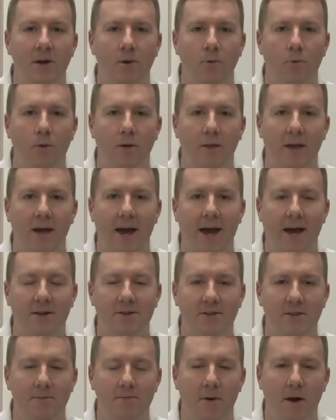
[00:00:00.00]
where they
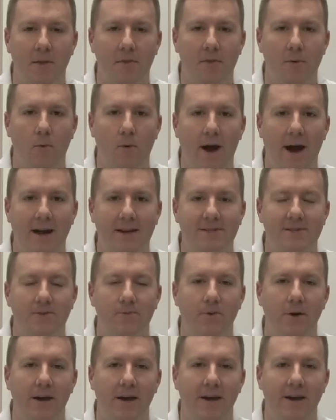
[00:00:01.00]
actually melt the wax
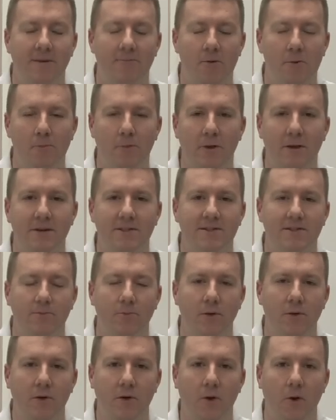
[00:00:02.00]
away and replace it
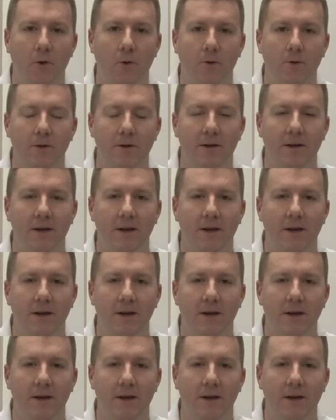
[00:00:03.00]
with gold.